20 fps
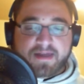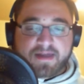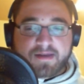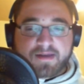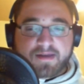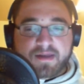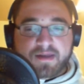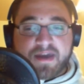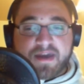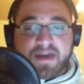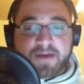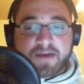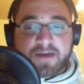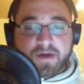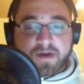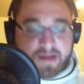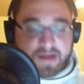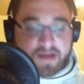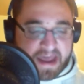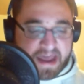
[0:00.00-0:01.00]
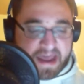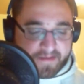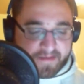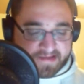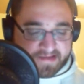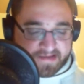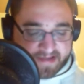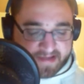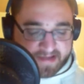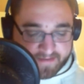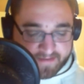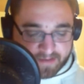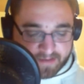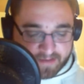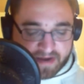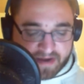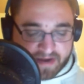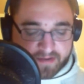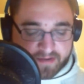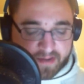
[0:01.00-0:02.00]
one camera is definitely better than the
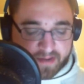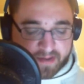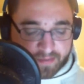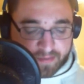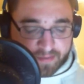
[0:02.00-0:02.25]
Priv.